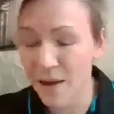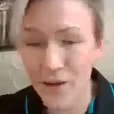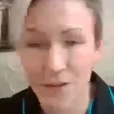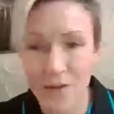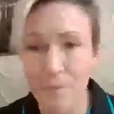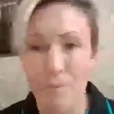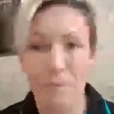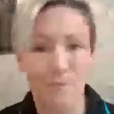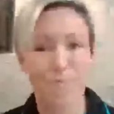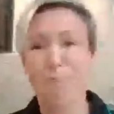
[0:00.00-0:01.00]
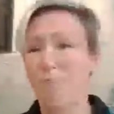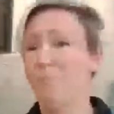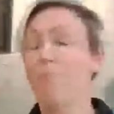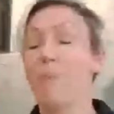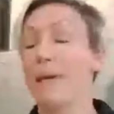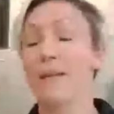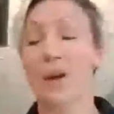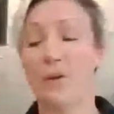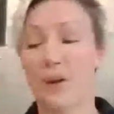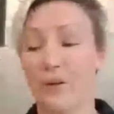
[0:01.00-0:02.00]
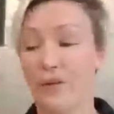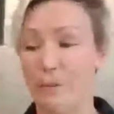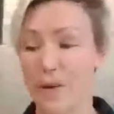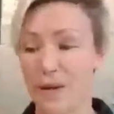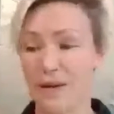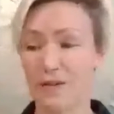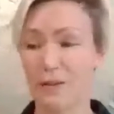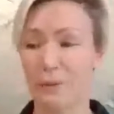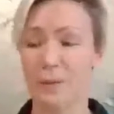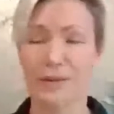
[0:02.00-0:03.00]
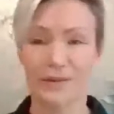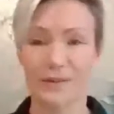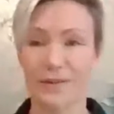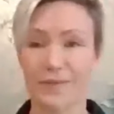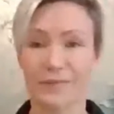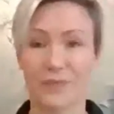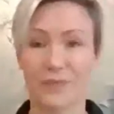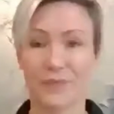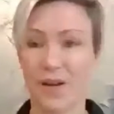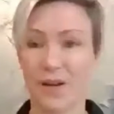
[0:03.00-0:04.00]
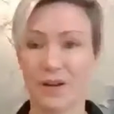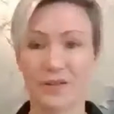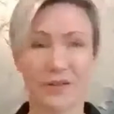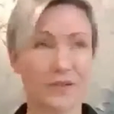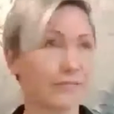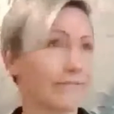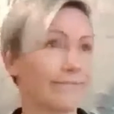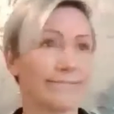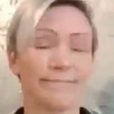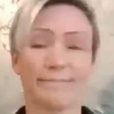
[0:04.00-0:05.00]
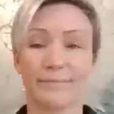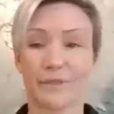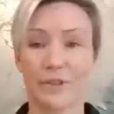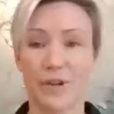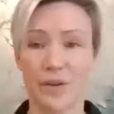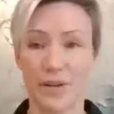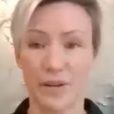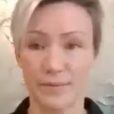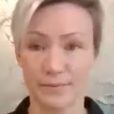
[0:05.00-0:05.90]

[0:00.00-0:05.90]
there's a big no-no from me: supplements and weight loss. Sorry.